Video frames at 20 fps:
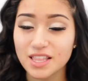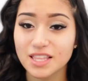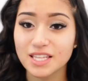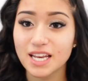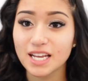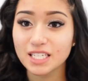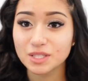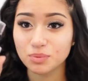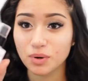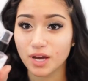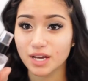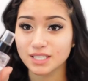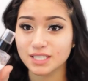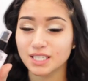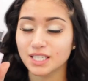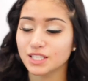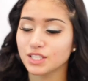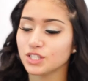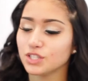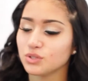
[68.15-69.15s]
The next product
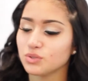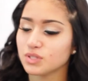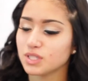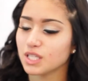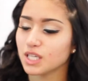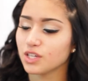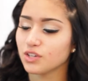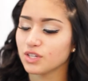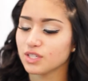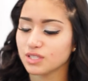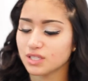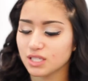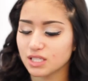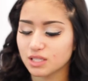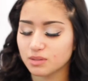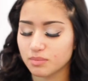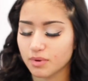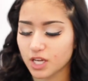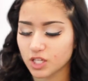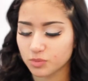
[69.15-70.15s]
I like to use here is the
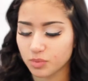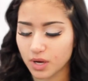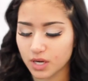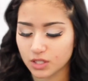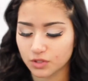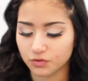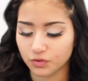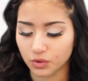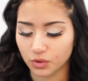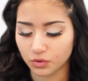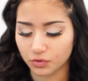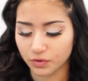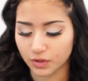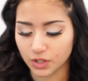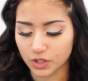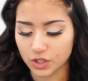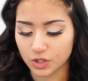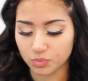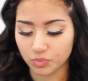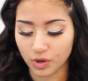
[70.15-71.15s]
Smashbox Photo
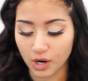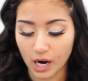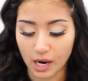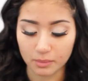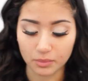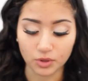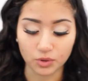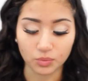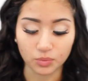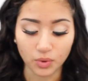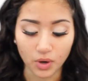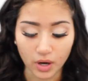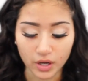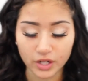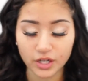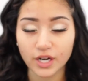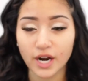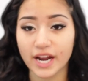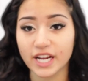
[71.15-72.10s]
Finish Primer Water.